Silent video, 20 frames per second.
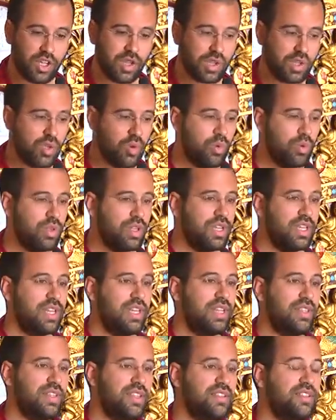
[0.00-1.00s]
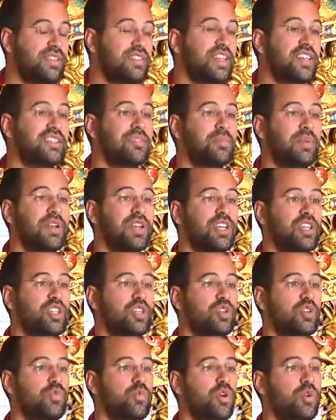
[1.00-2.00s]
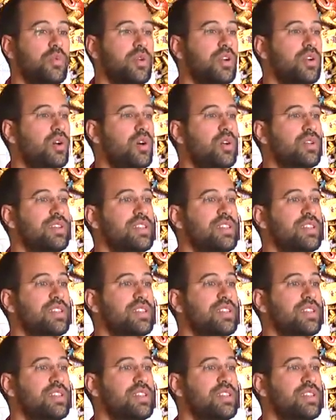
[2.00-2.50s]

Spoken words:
So, this is the explanation of what we call